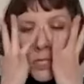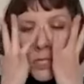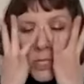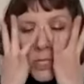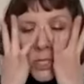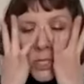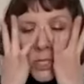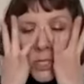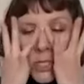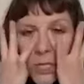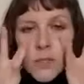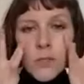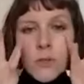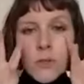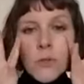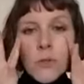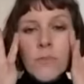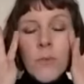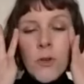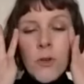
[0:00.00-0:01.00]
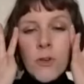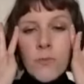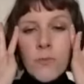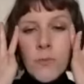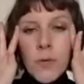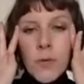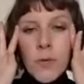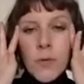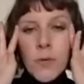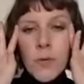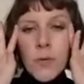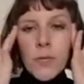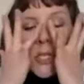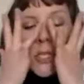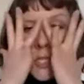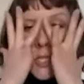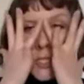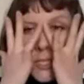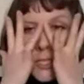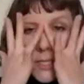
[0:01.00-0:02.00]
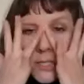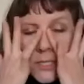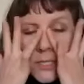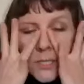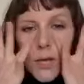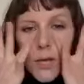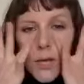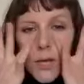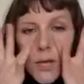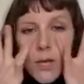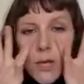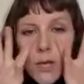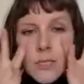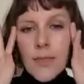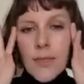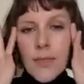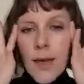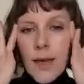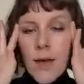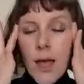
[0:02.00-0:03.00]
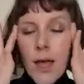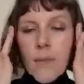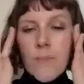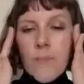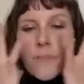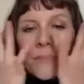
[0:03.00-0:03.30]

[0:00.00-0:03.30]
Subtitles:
and gentle movements, just to start to get that